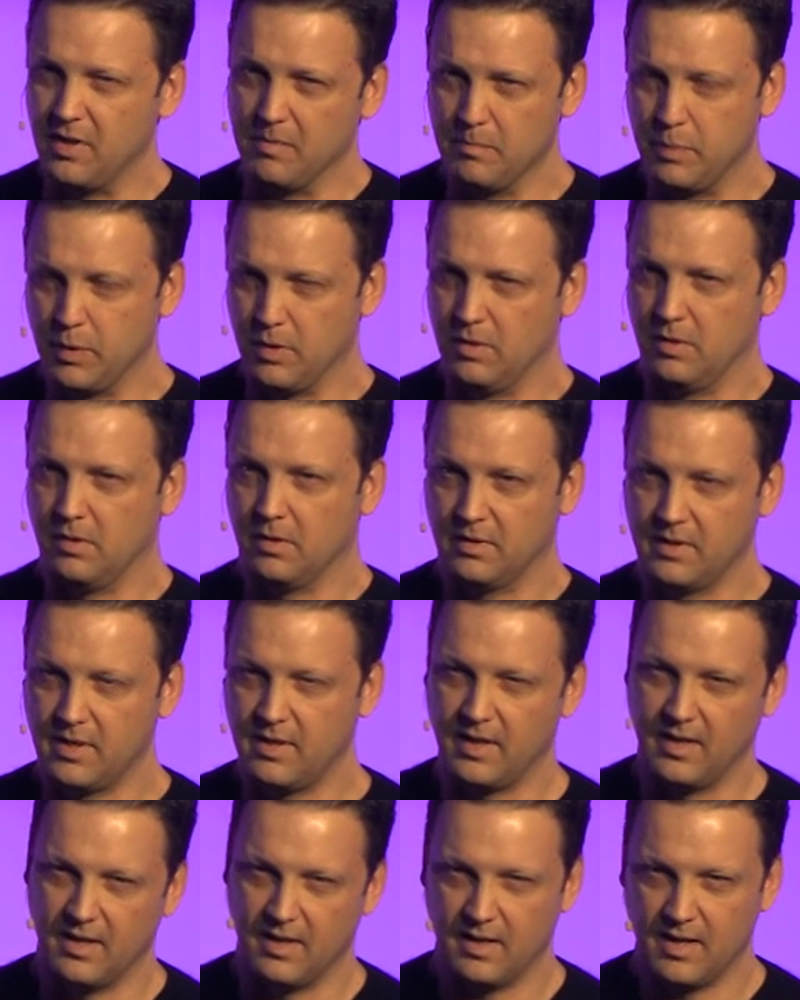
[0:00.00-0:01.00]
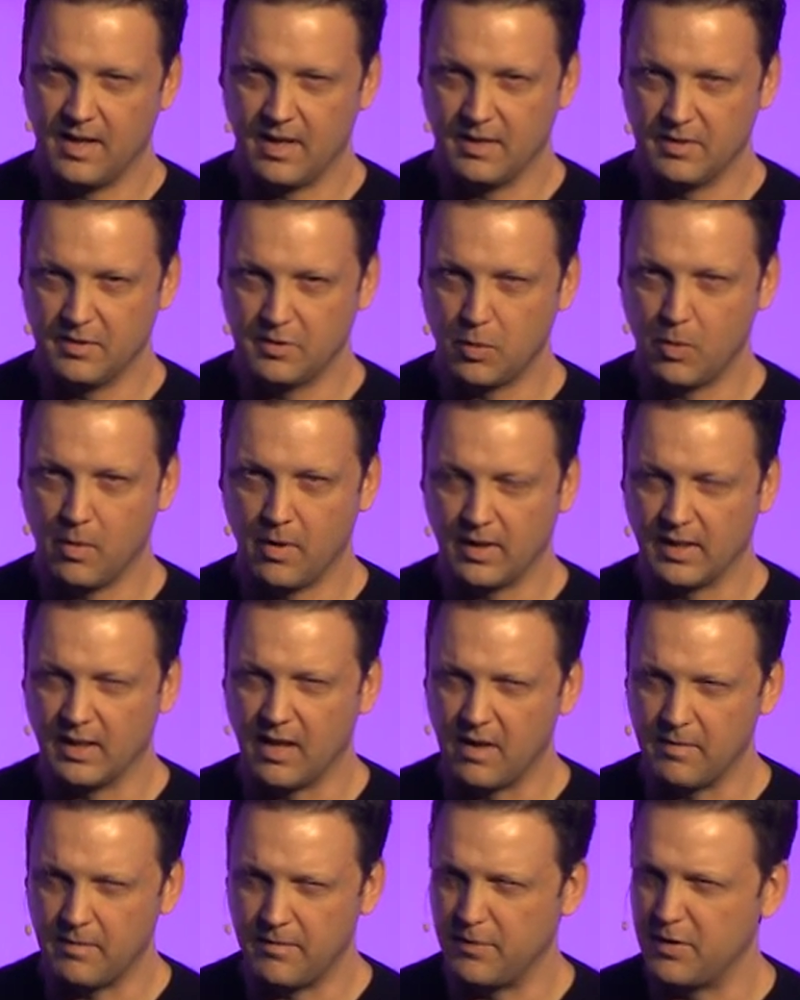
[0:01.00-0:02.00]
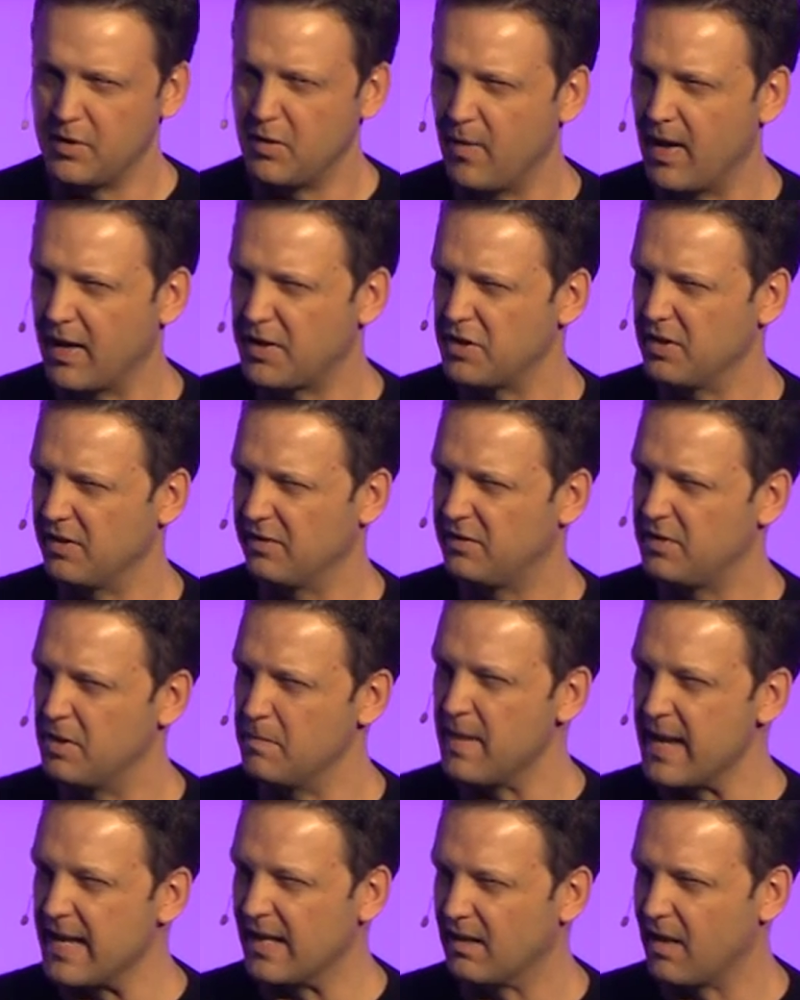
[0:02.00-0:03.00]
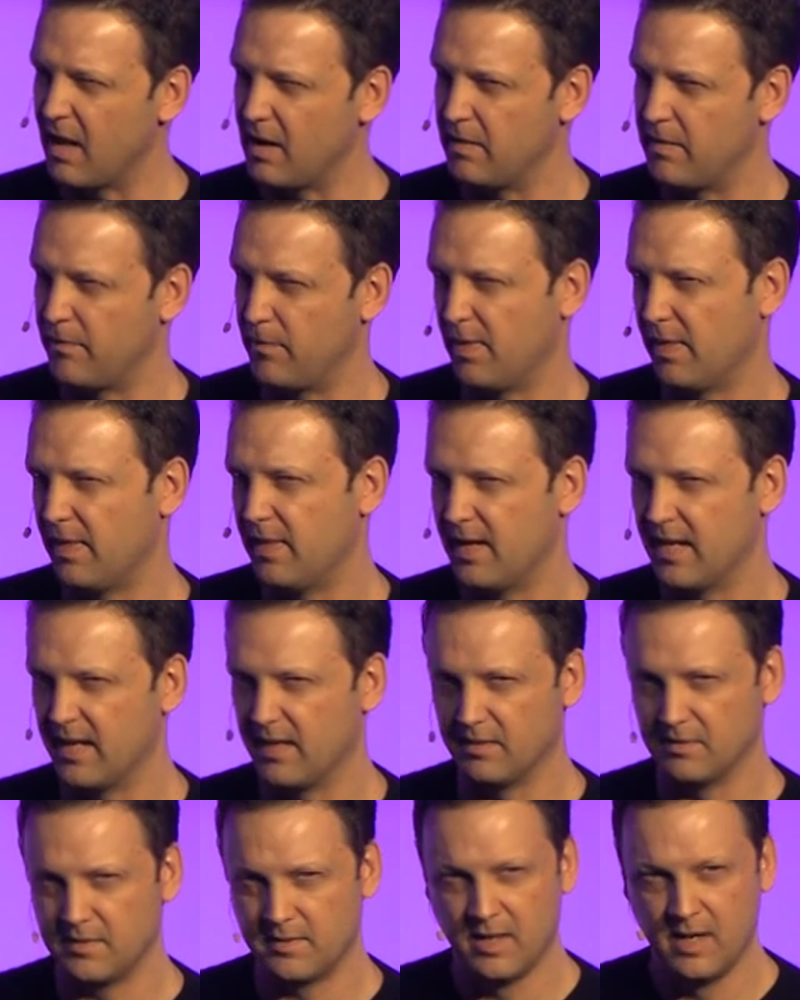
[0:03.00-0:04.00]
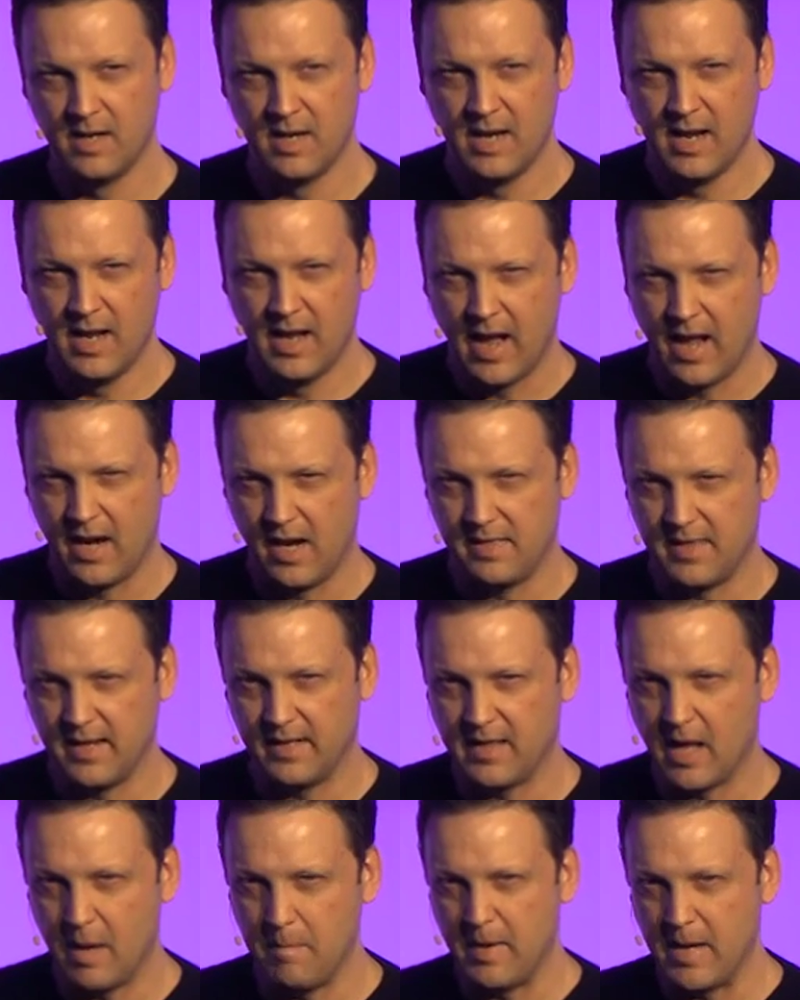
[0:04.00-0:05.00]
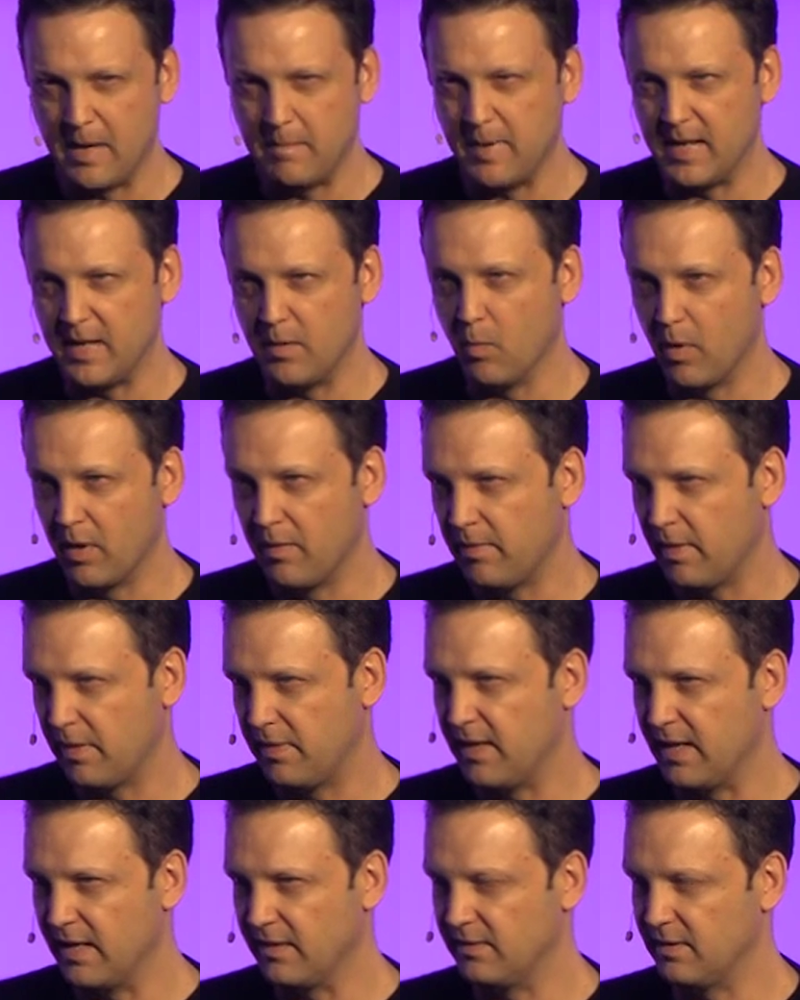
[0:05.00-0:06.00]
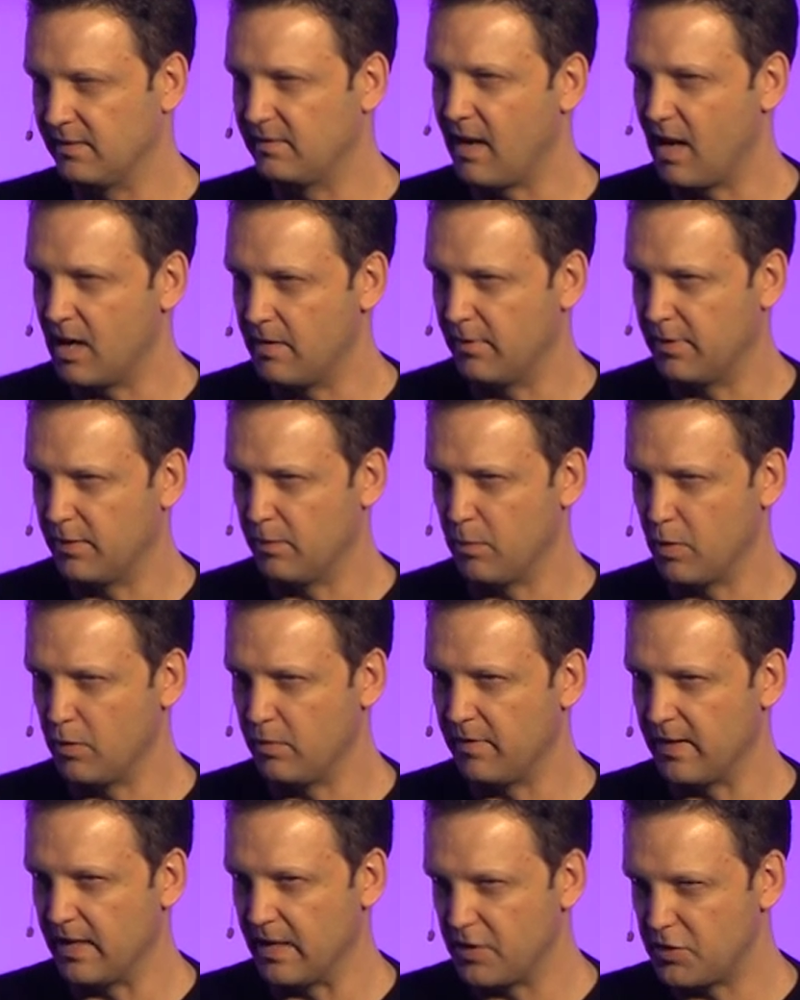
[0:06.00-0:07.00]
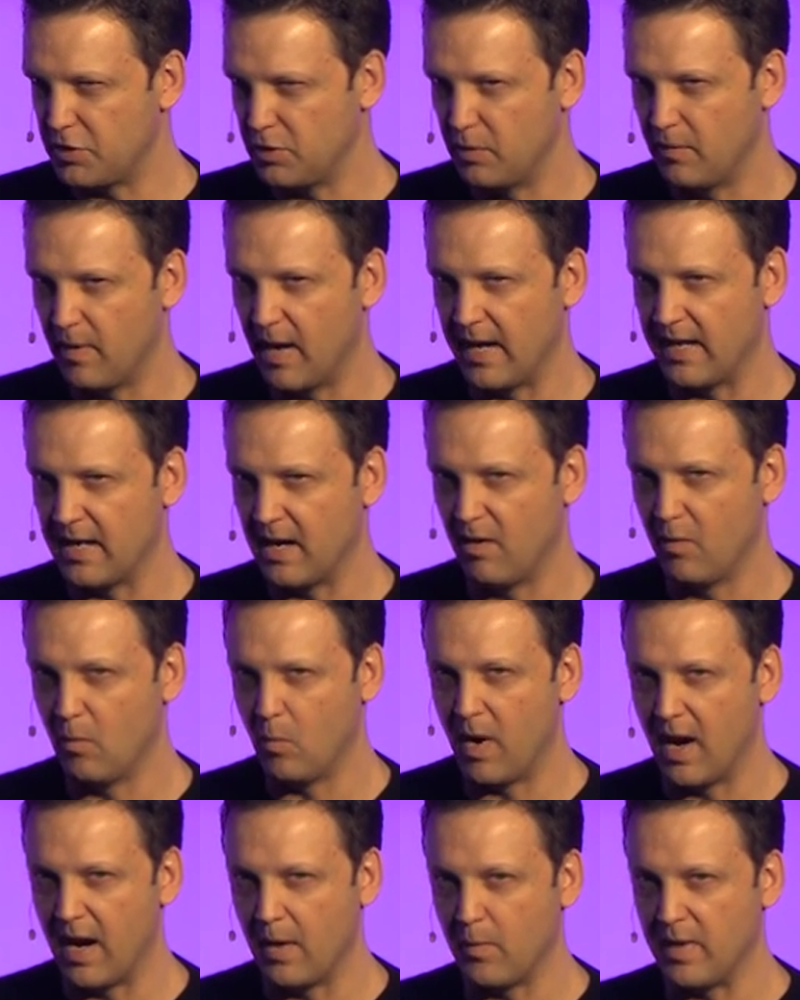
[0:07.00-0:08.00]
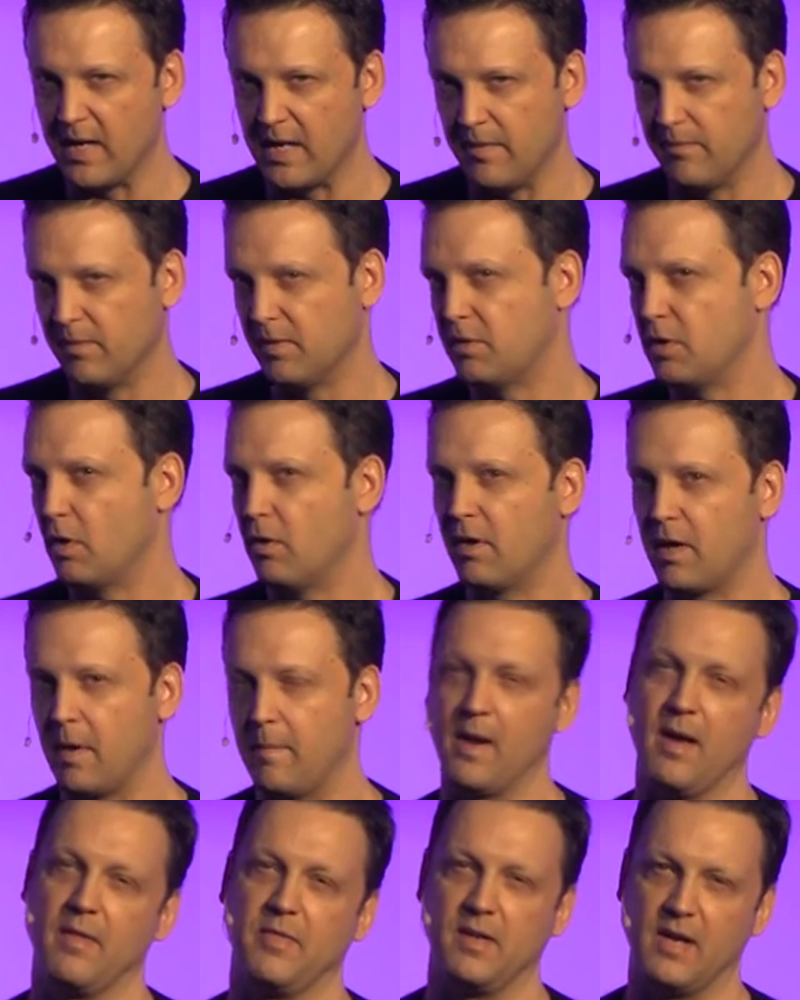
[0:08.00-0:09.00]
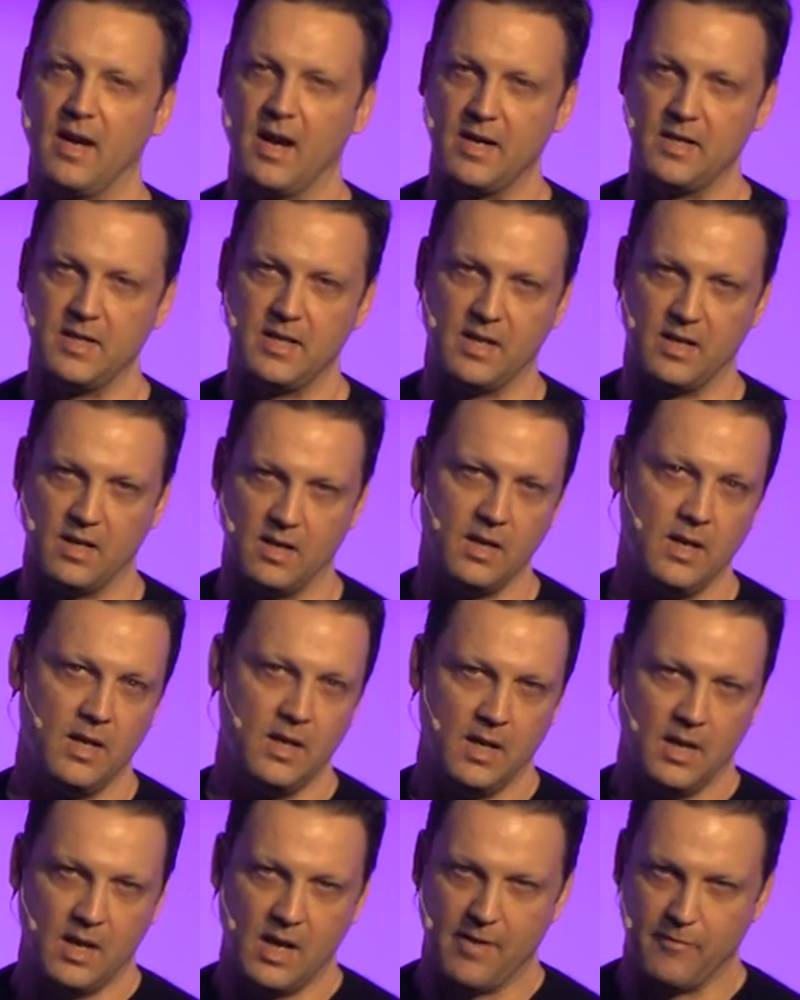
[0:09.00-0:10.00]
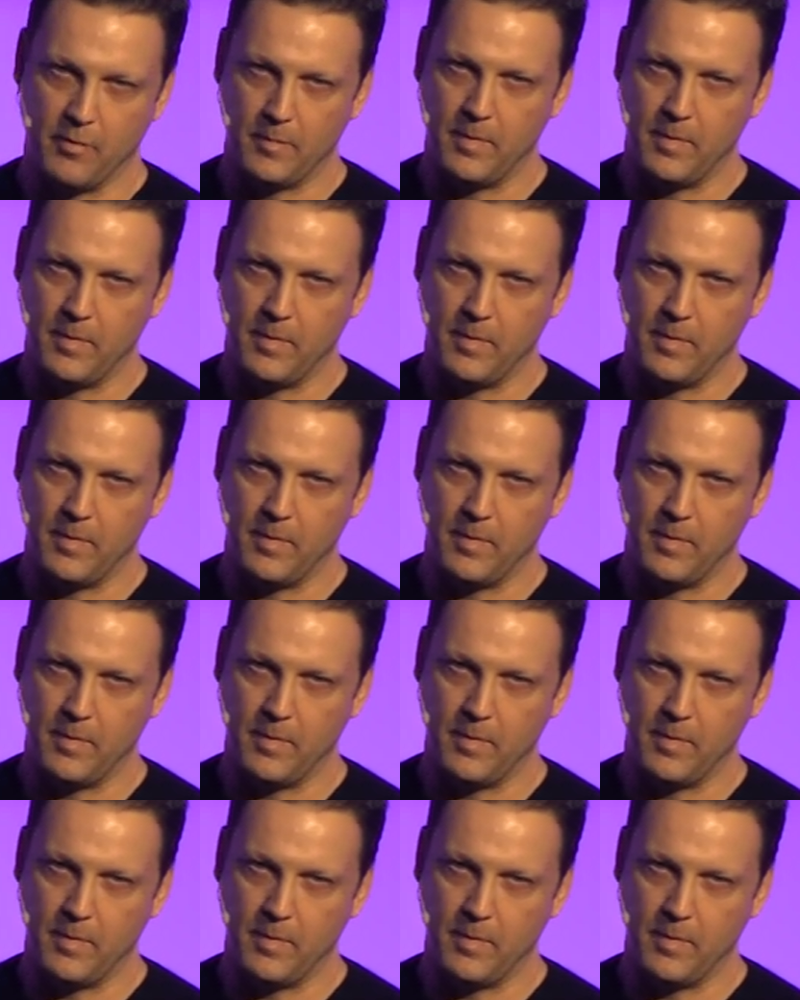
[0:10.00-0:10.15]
and pulled uh, and torn in a lot of different directions to mean a lot of different things. And I think that may be one of the things that's kind of at the root of the issue right now and why we even talk about the idea of a